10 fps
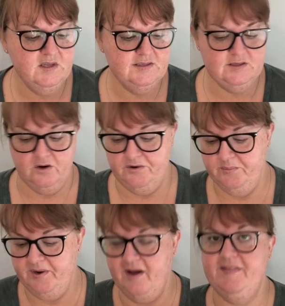So
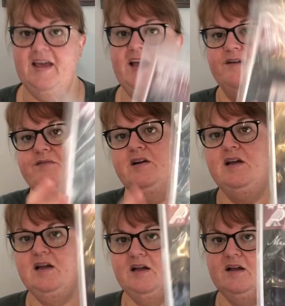we either have
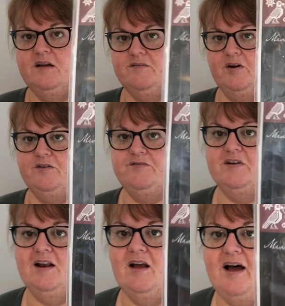vote for
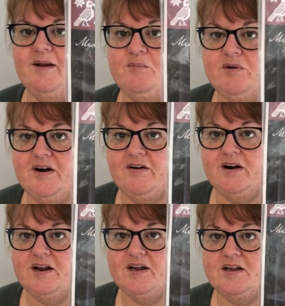
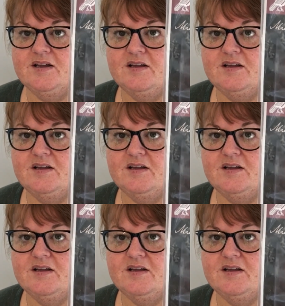library,